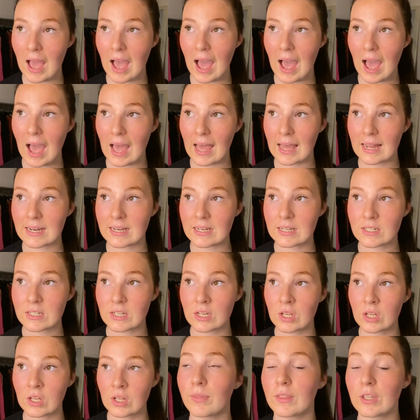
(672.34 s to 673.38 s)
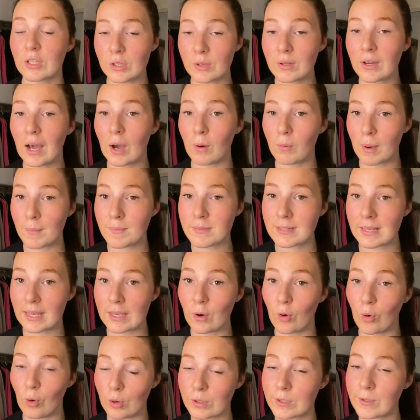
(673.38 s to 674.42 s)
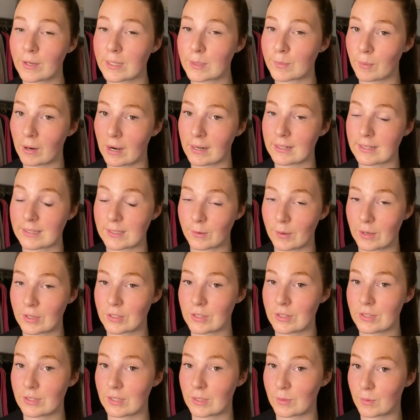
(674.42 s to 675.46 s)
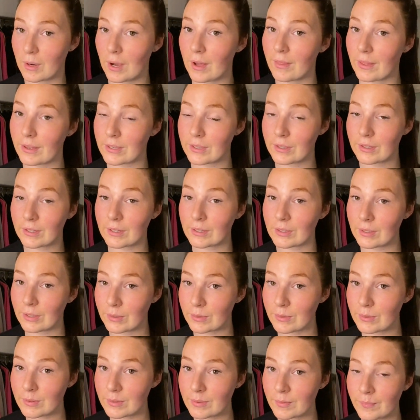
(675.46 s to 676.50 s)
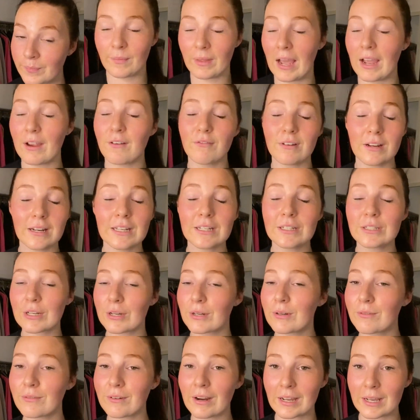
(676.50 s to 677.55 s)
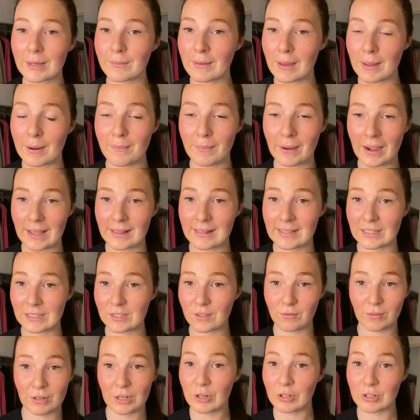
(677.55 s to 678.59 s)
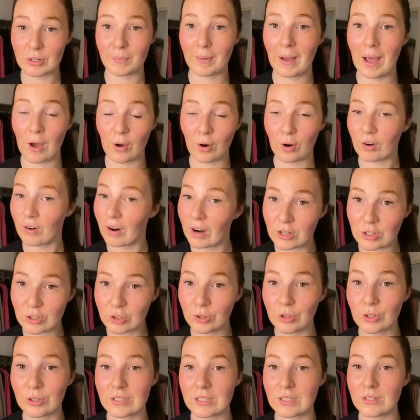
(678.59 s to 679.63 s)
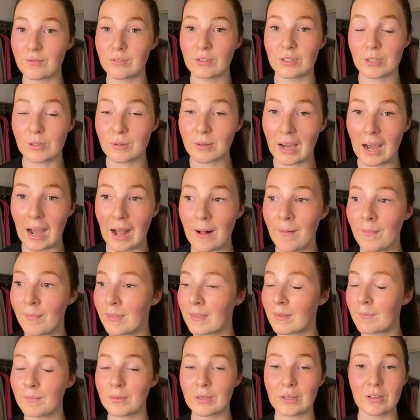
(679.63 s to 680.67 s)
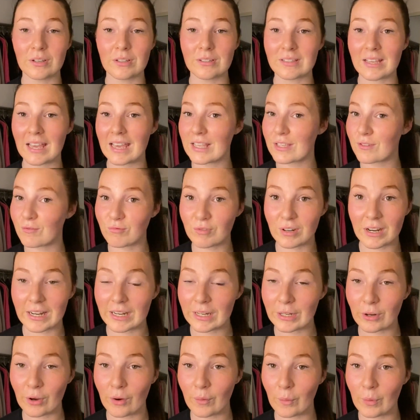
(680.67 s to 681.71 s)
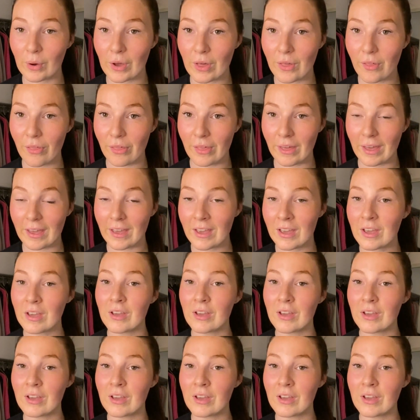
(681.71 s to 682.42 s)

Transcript: and the UCAT website also has practice questions as well that you can use. I really don't recommend buying these £300 crash courses for UCAT, because it's really not worth it.